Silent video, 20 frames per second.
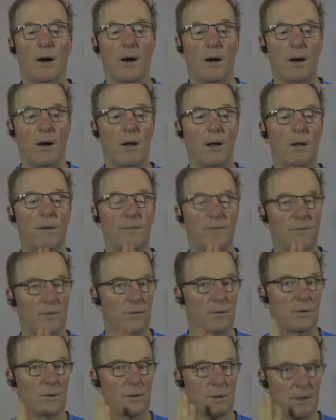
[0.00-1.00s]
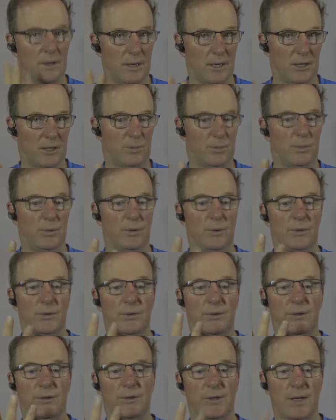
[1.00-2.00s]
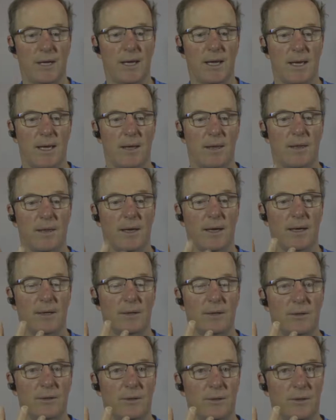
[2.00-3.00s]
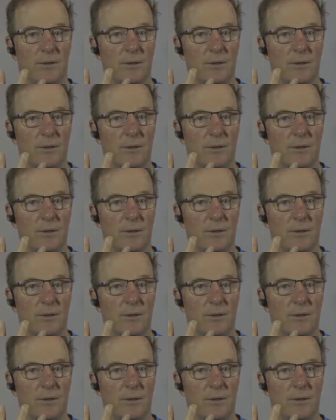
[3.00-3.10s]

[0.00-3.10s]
All four Gospels say that,